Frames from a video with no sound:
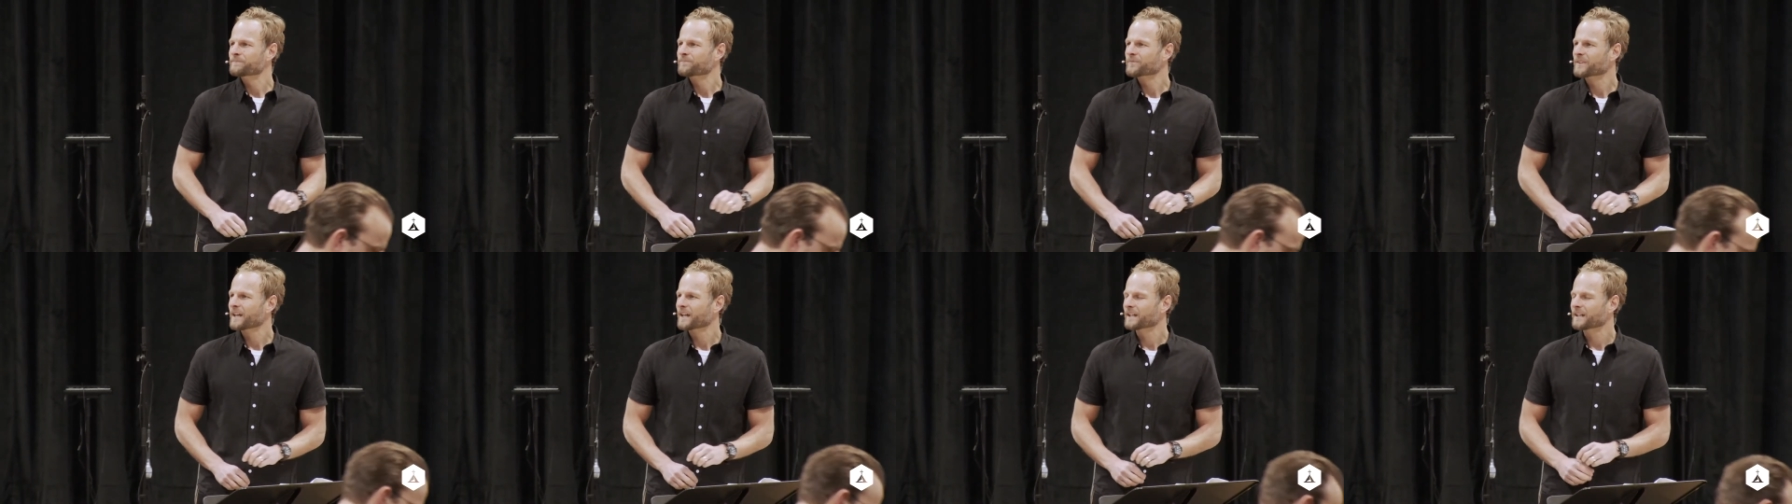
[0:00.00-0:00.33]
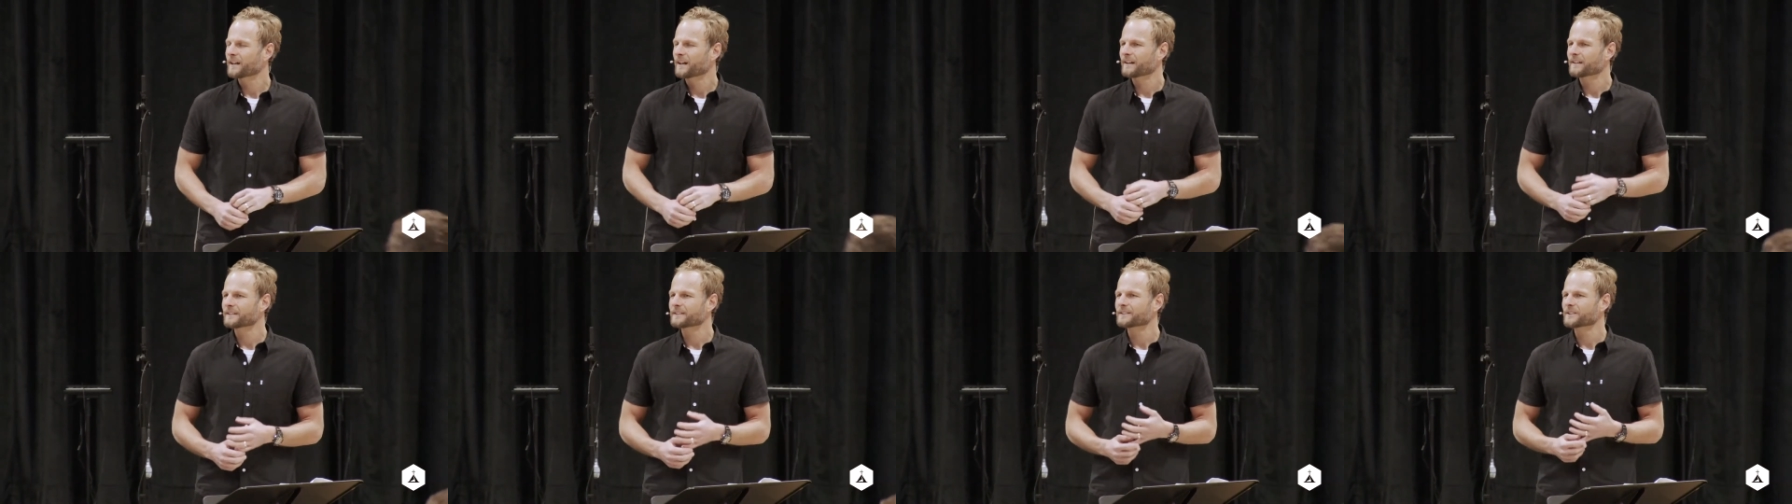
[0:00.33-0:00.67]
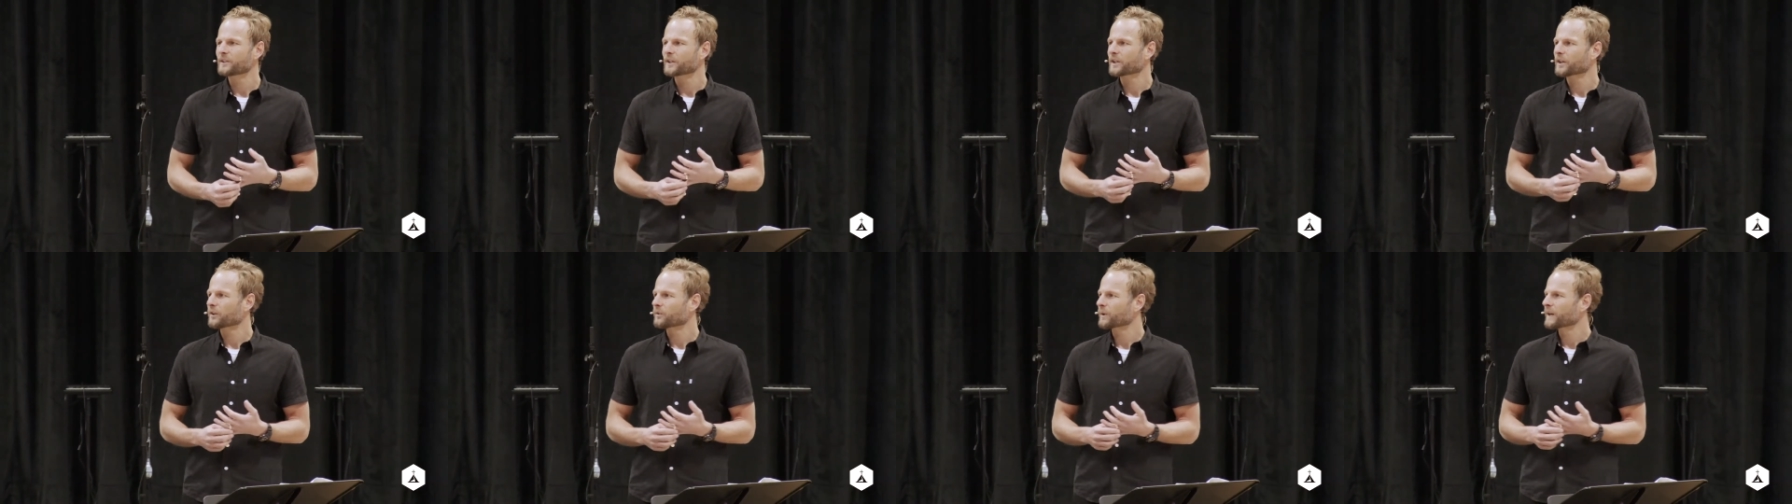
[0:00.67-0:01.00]
that God is
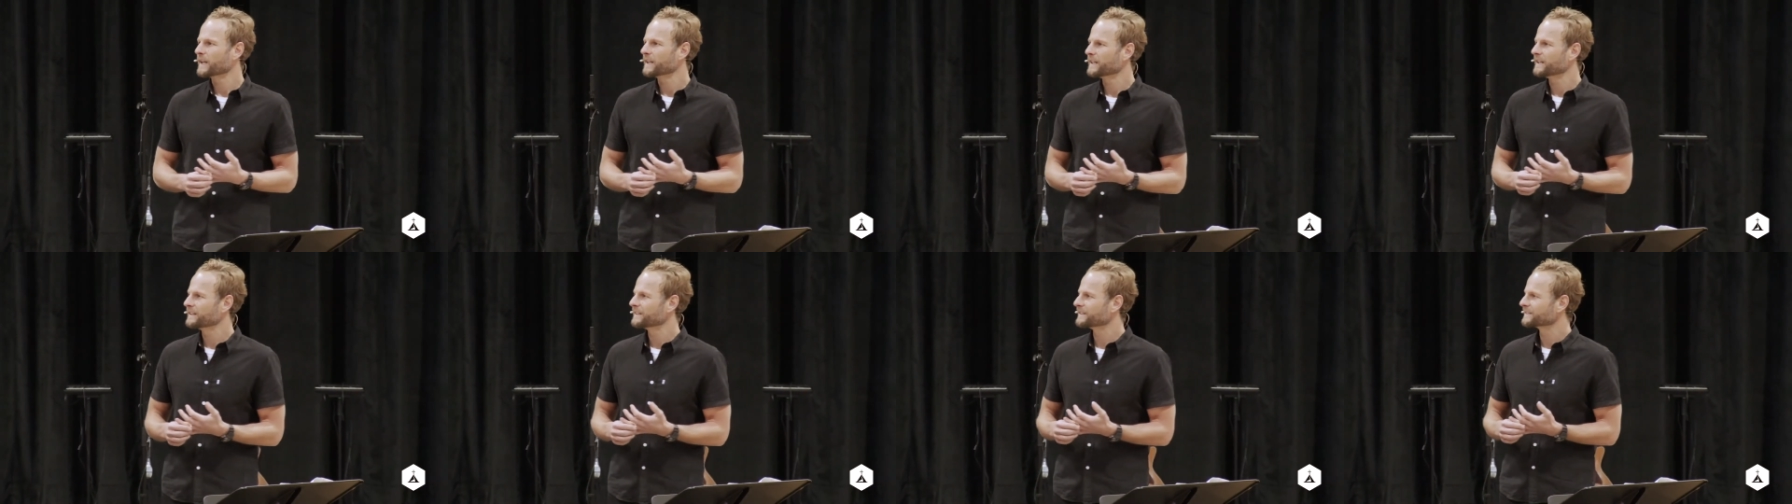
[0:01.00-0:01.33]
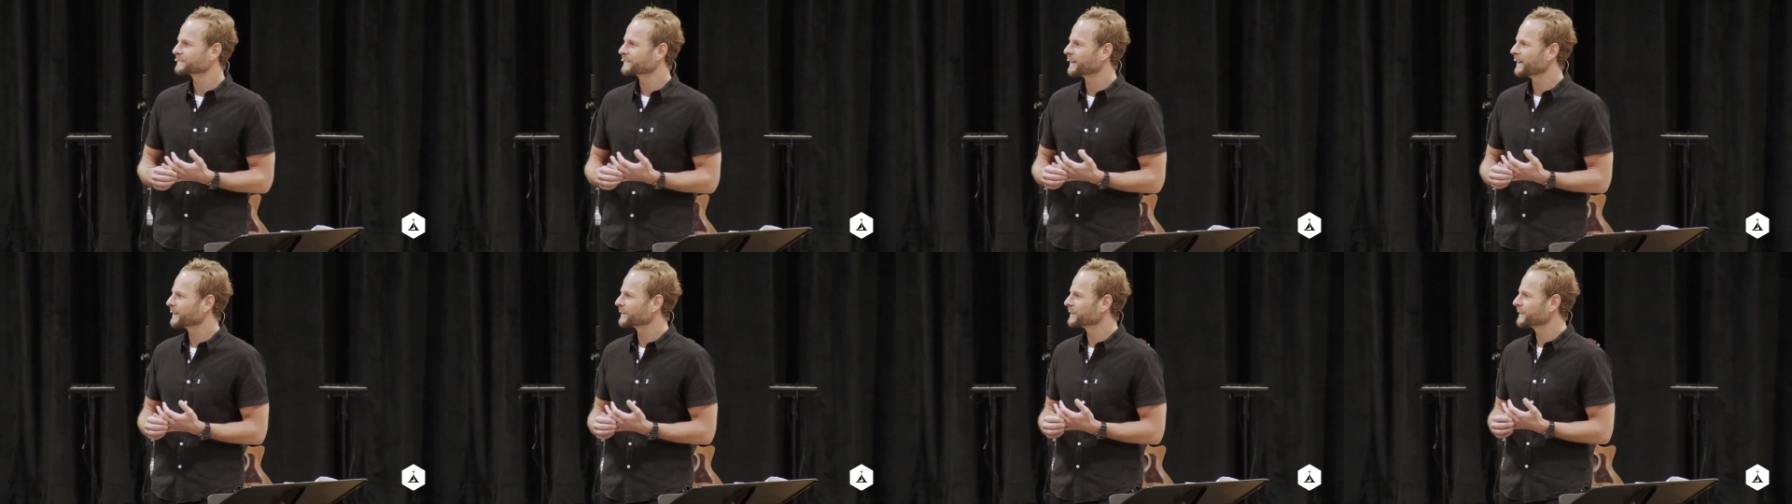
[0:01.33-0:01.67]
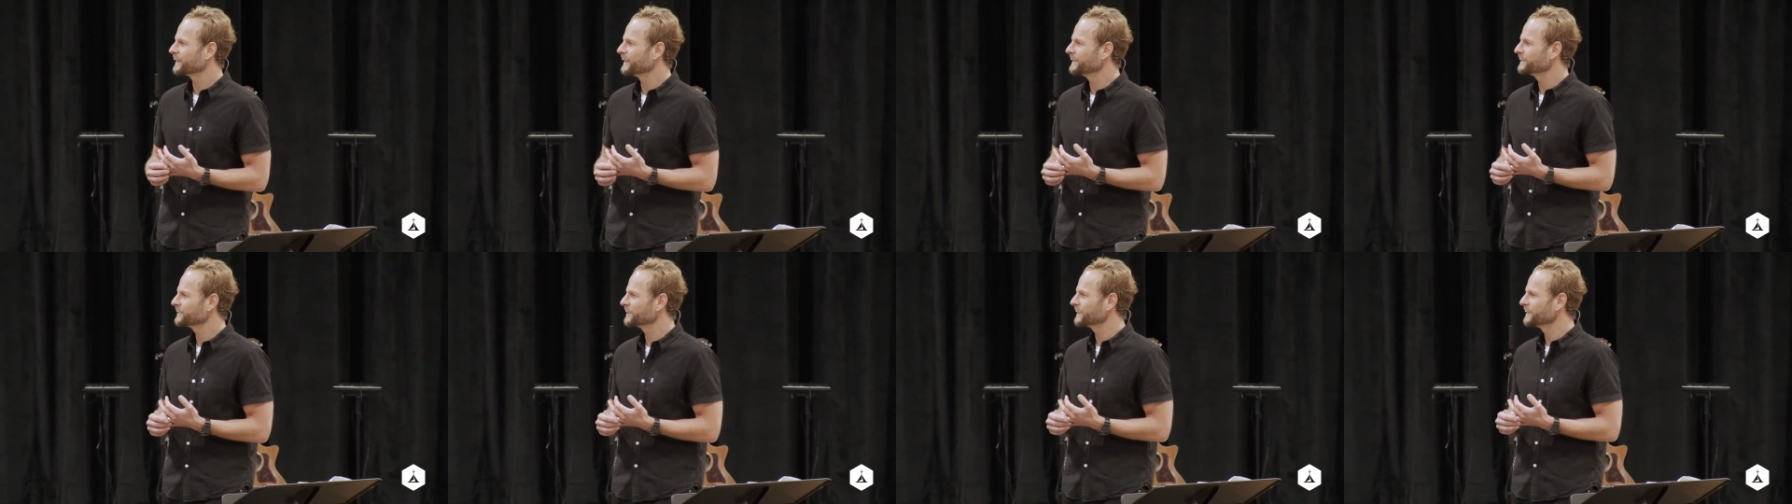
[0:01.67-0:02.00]
doing already in this
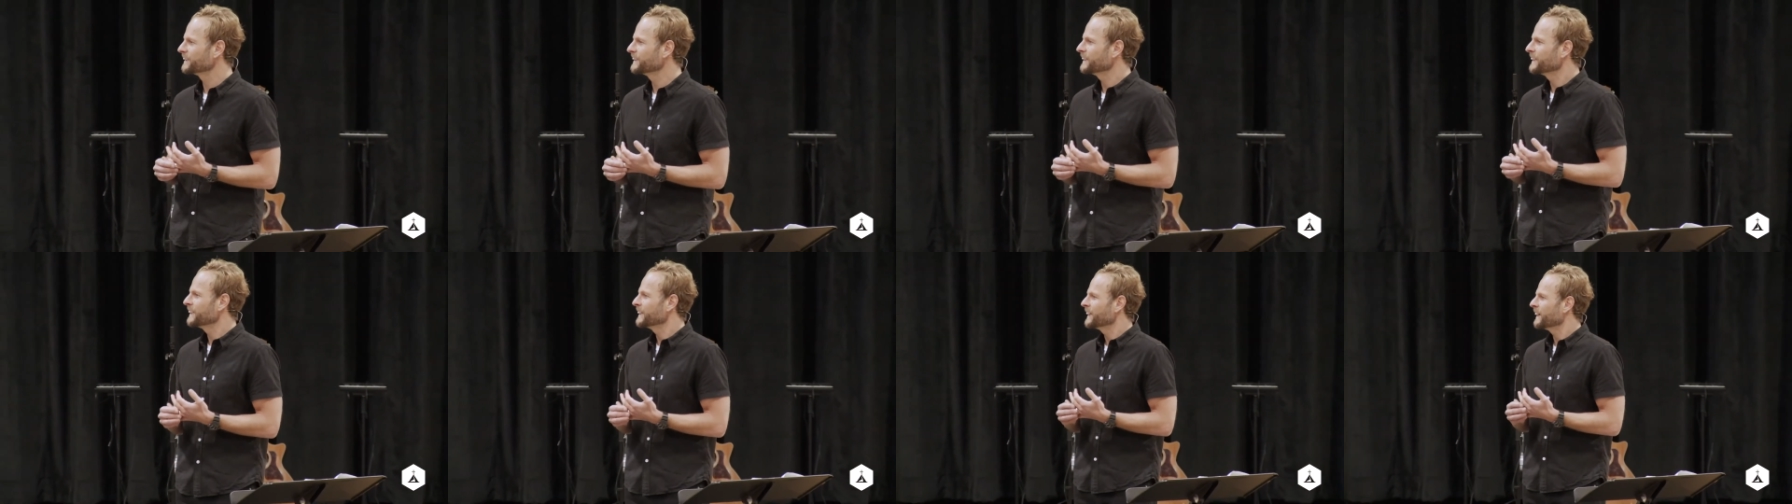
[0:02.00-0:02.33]
congregation.